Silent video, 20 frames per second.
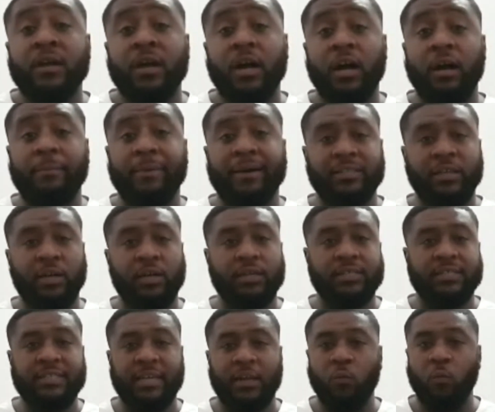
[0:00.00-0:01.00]
I don't
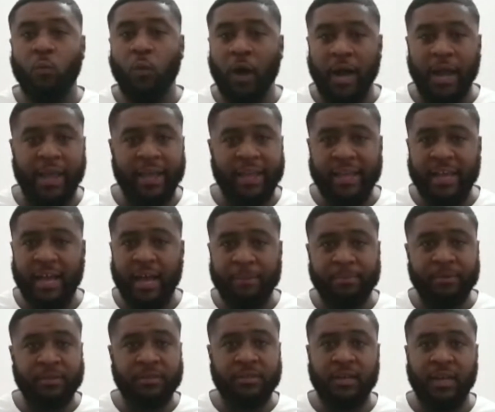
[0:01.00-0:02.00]
understand why it
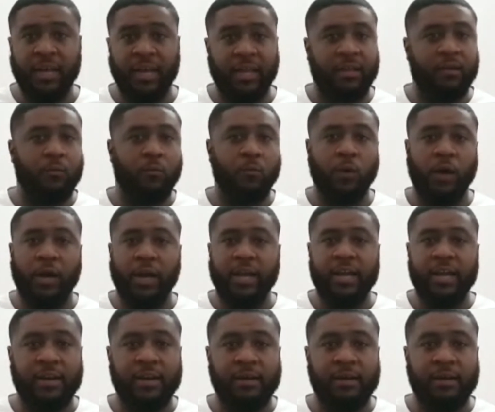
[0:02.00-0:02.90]
happened. Like, why?